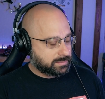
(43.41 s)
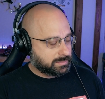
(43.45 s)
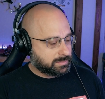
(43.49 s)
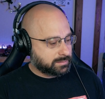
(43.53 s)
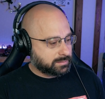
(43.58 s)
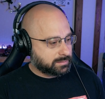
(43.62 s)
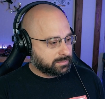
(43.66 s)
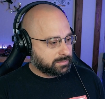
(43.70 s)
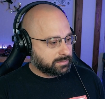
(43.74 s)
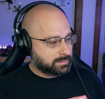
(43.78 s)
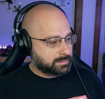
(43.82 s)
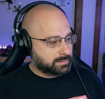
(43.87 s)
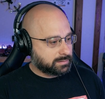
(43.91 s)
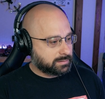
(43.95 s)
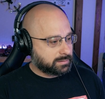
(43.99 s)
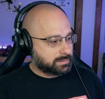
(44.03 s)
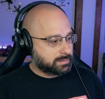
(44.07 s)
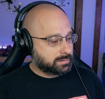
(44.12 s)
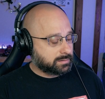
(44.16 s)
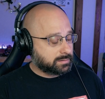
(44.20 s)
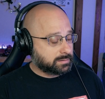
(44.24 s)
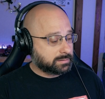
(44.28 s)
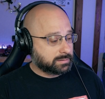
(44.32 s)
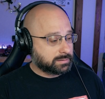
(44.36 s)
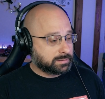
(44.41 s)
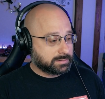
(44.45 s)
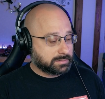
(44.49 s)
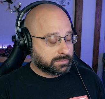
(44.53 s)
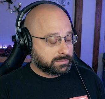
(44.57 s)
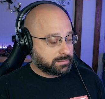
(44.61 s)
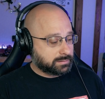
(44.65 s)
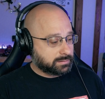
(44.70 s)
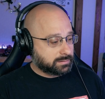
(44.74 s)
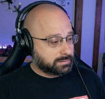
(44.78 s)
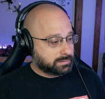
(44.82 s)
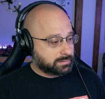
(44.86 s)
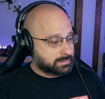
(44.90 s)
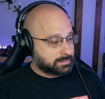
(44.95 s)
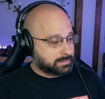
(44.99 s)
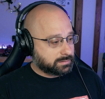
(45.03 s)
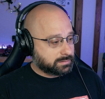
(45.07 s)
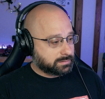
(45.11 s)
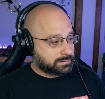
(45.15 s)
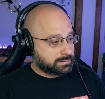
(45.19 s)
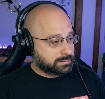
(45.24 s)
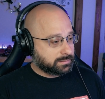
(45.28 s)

Nobody speaks.